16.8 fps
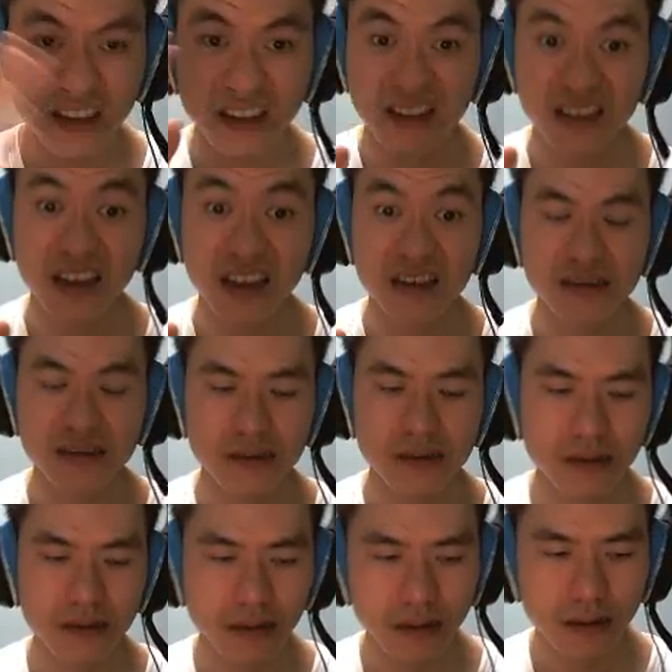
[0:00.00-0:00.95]
next,
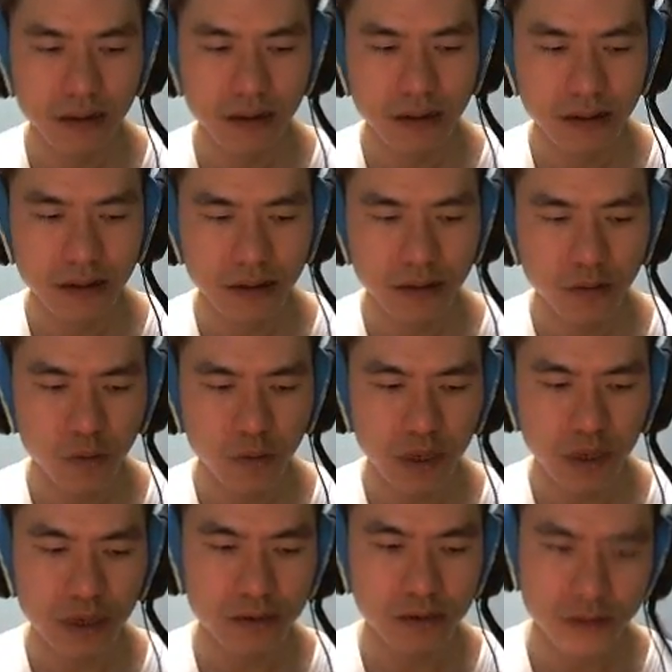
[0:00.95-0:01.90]

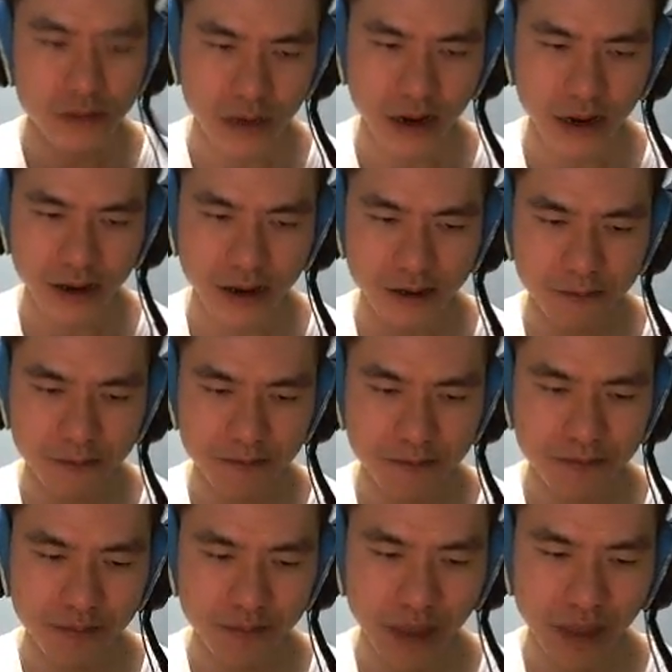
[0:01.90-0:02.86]
we try
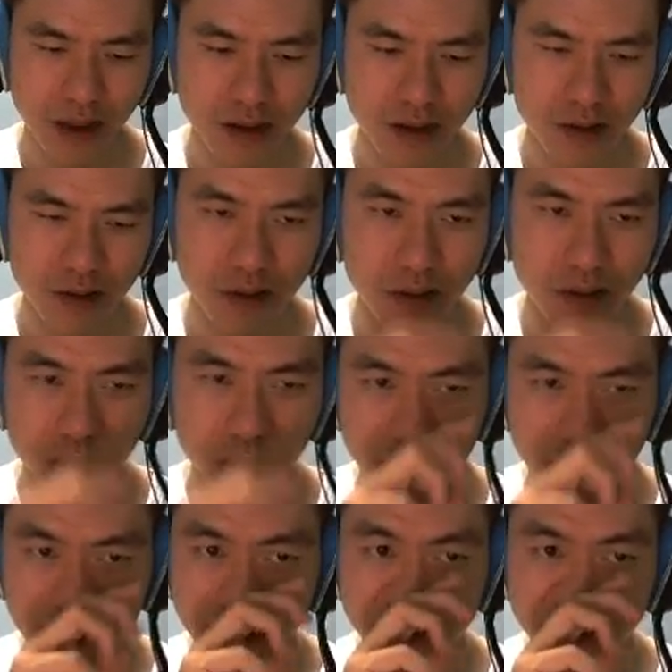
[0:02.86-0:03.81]
what
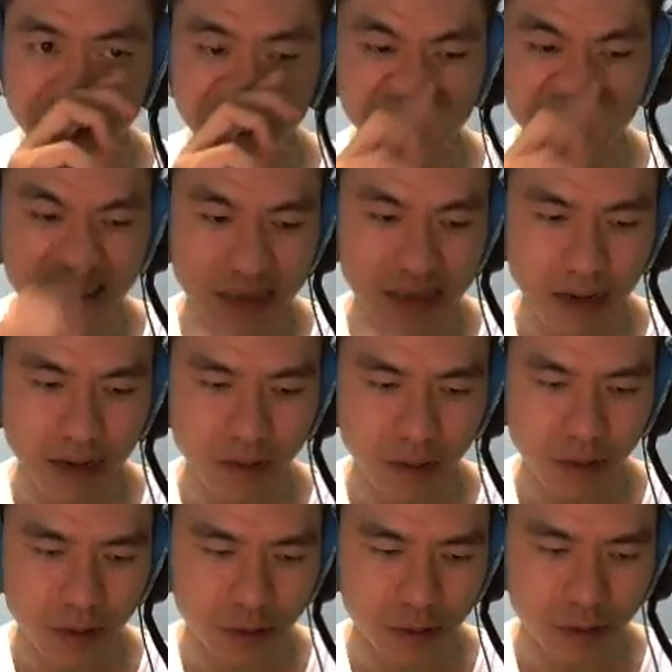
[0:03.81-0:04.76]
kind of setup can
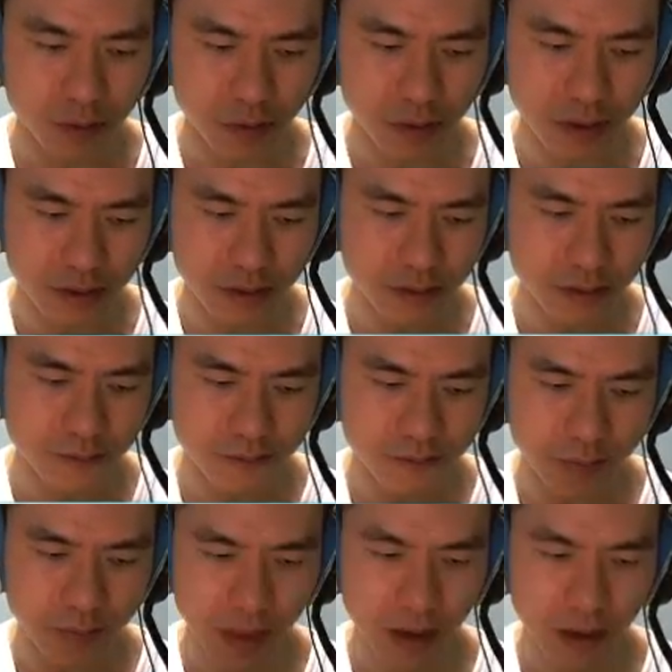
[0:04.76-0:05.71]
we do with this
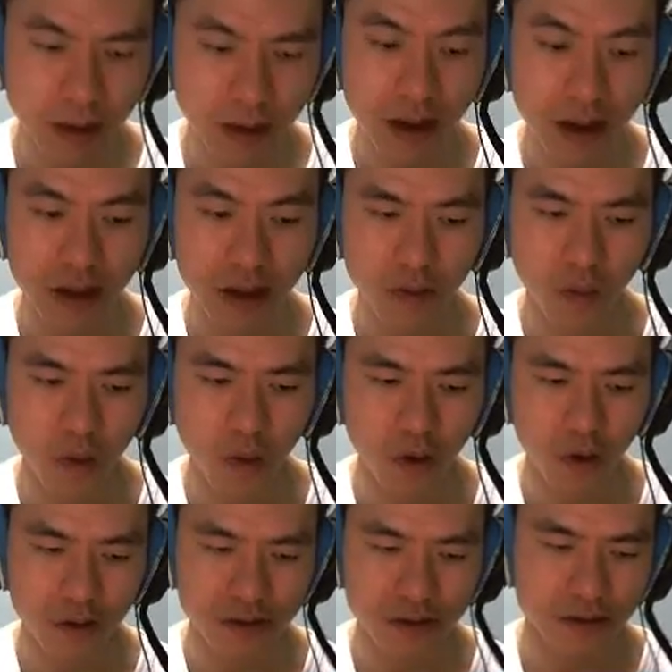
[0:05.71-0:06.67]

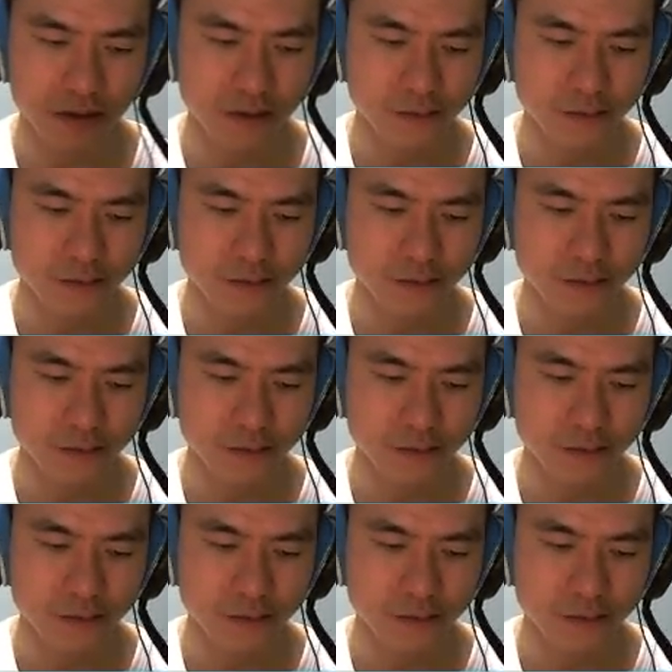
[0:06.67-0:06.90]
Norse.